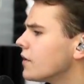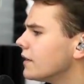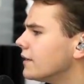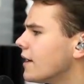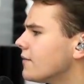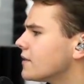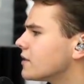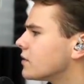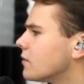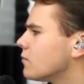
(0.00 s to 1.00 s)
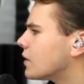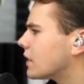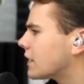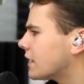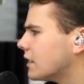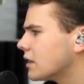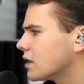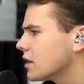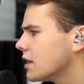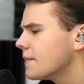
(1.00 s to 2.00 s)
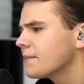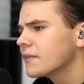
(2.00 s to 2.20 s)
to the left somewhere here,